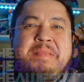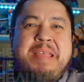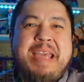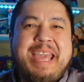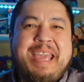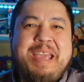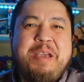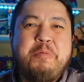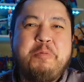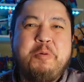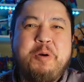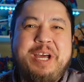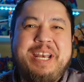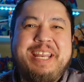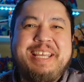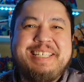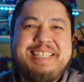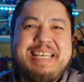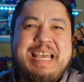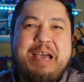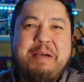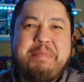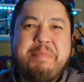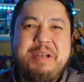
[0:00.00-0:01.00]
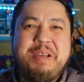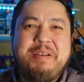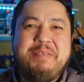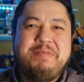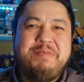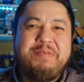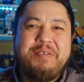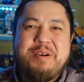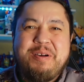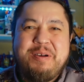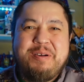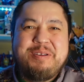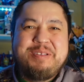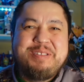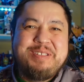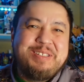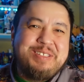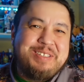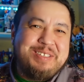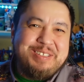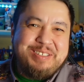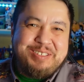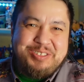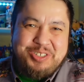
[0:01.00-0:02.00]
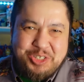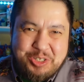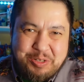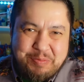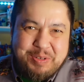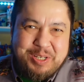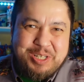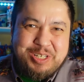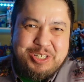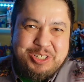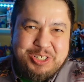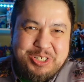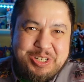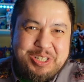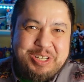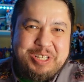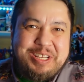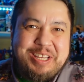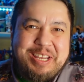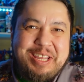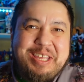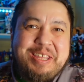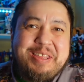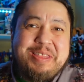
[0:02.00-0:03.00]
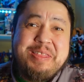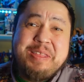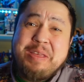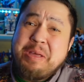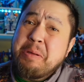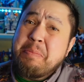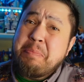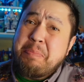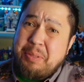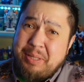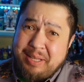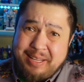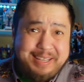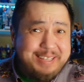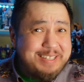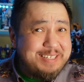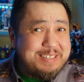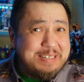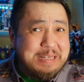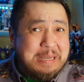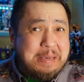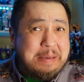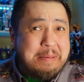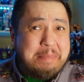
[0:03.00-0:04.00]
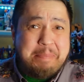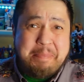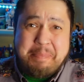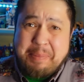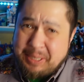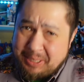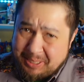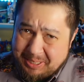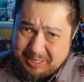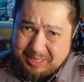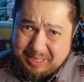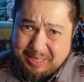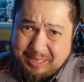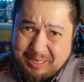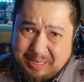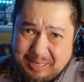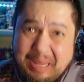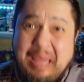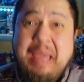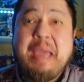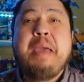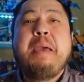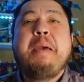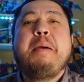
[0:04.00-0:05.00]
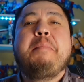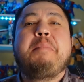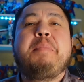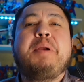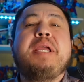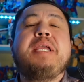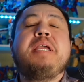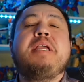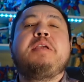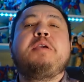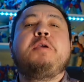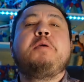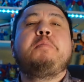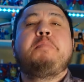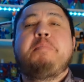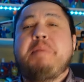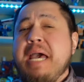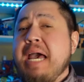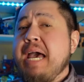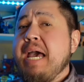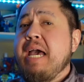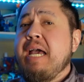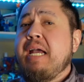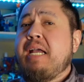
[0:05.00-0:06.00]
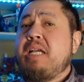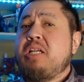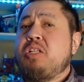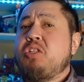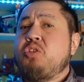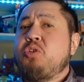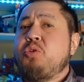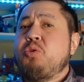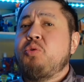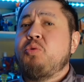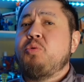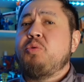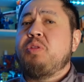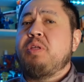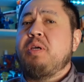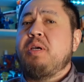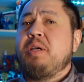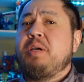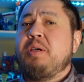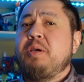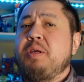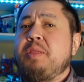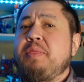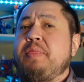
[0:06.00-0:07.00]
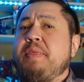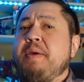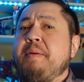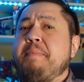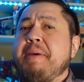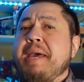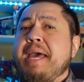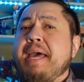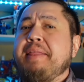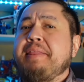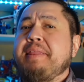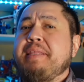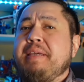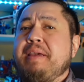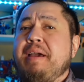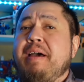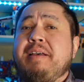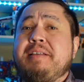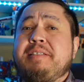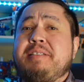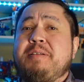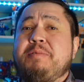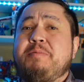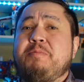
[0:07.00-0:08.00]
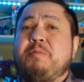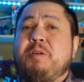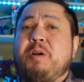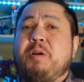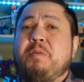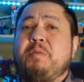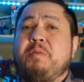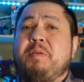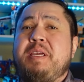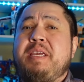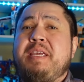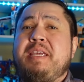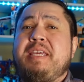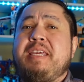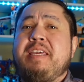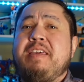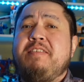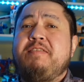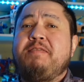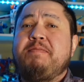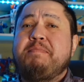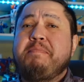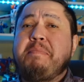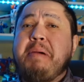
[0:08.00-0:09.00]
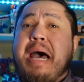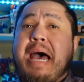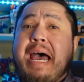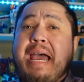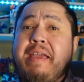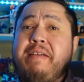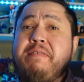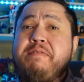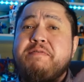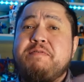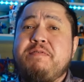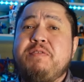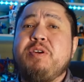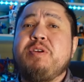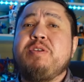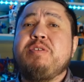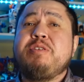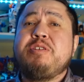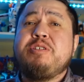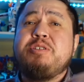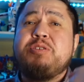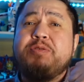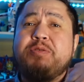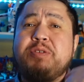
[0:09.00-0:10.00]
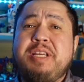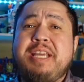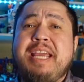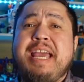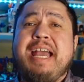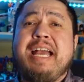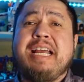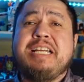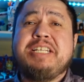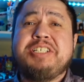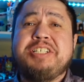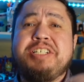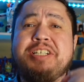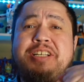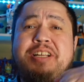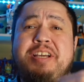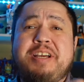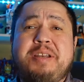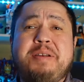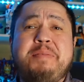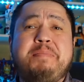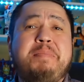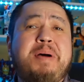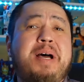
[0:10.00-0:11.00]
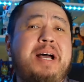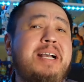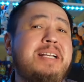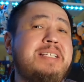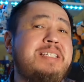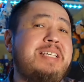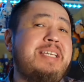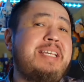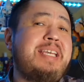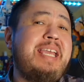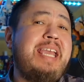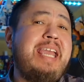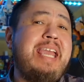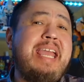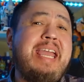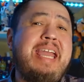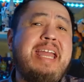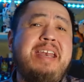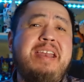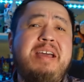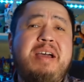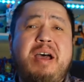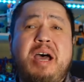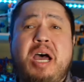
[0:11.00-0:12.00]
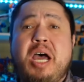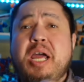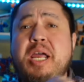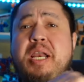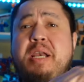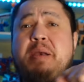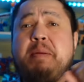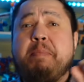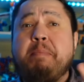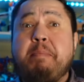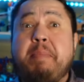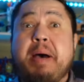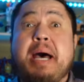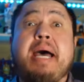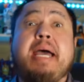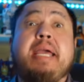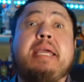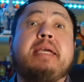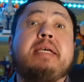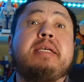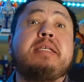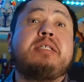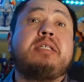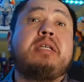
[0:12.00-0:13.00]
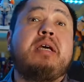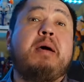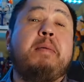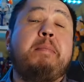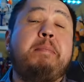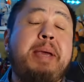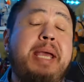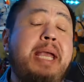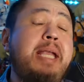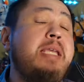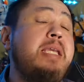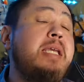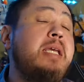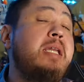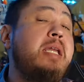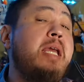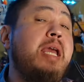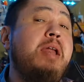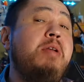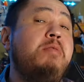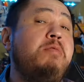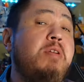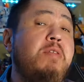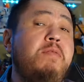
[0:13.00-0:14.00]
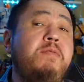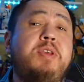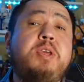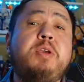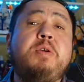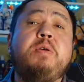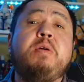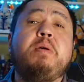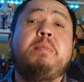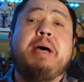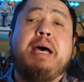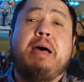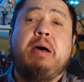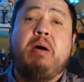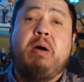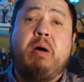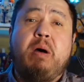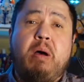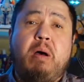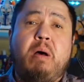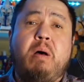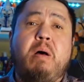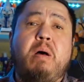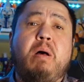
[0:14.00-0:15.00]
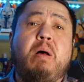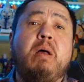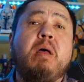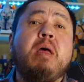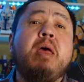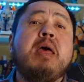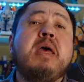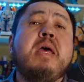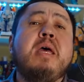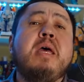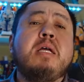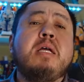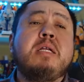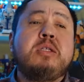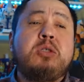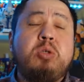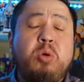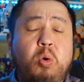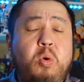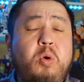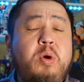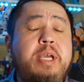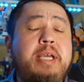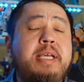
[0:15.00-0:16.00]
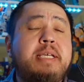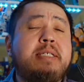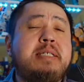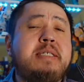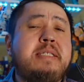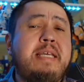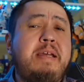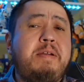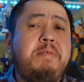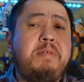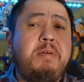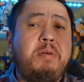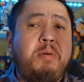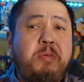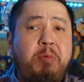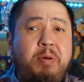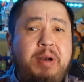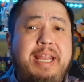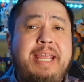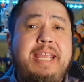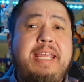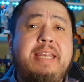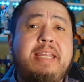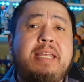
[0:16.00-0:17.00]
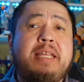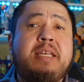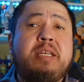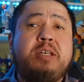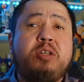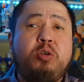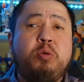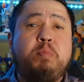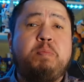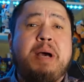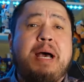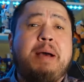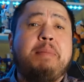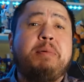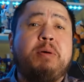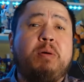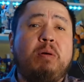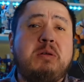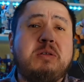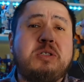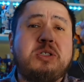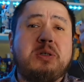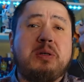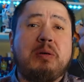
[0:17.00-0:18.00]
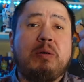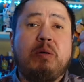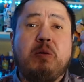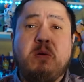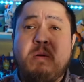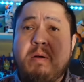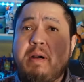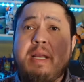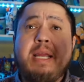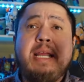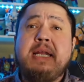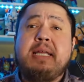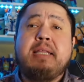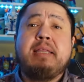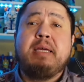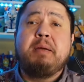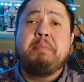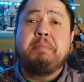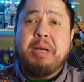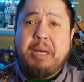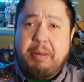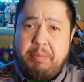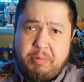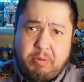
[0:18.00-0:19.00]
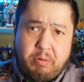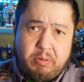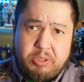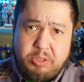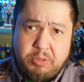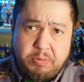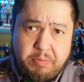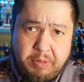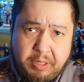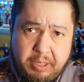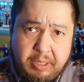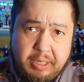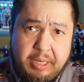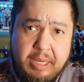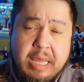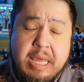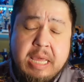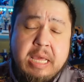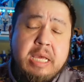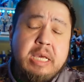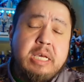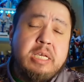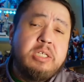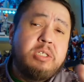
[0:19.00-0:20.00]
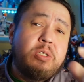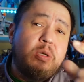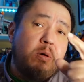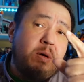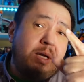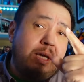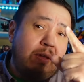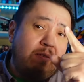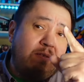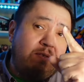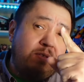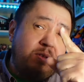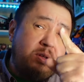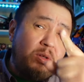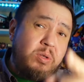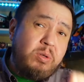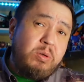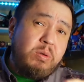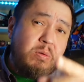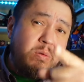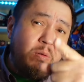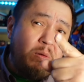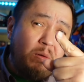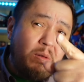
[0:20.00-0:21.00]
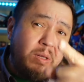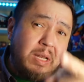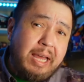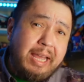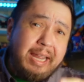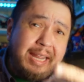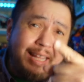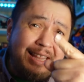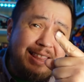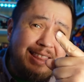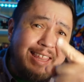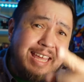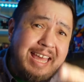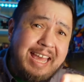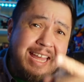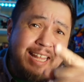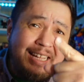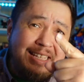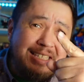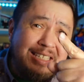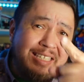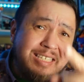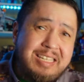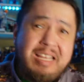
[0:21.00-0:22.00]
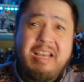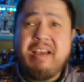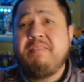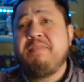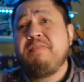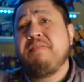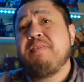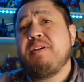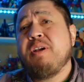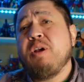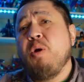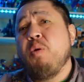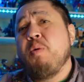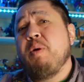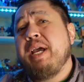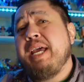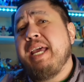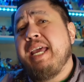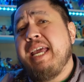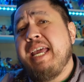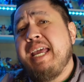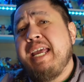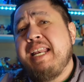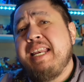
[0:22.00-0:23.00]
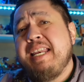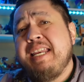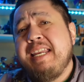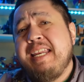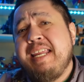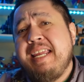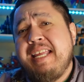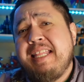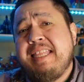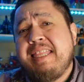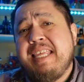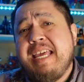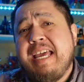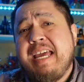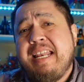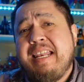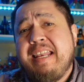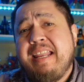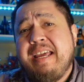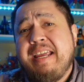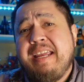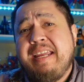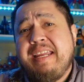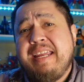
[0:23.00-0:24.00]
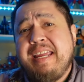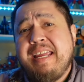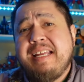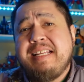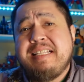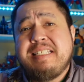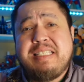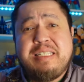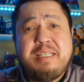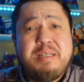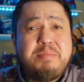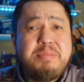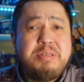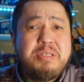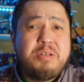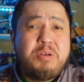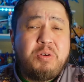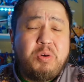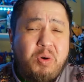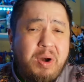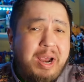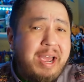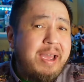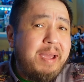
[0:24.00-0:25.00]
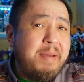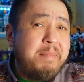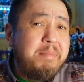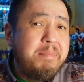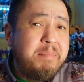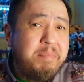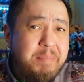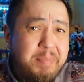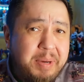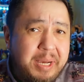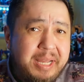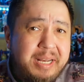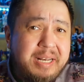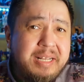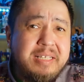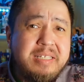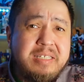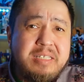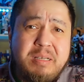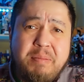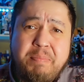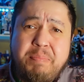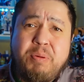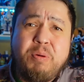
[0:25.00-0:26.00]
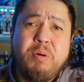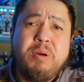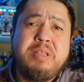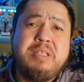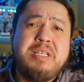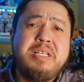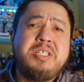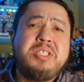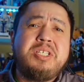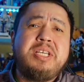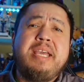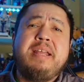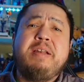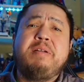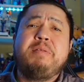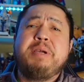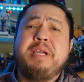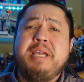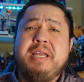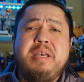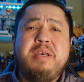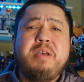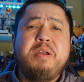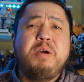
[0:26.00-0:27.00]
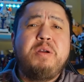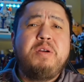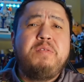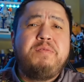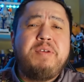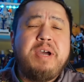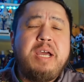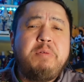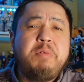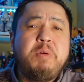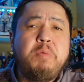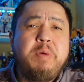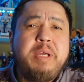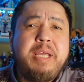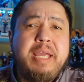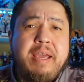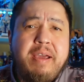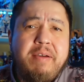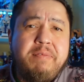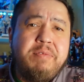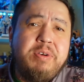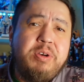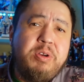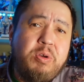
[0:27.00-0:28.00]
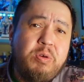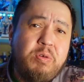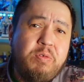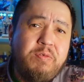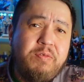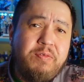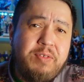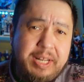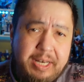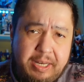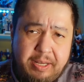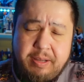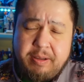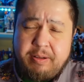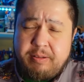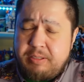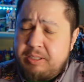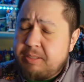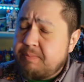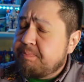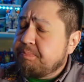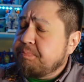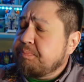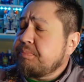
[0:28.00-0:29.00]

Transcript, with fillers: Hey, what is happening, folks? This is Jimmy G in the place to be, bringing you back to the good, the bad, the awesome, where we give my first reaction, unboxing, and unbiased opinion and review about all toys that were related to pop culture or anything pop culture, really. So if you like that stuff, go ahead and hit that like and subscribe button, support the channel, get notified when we have new videos.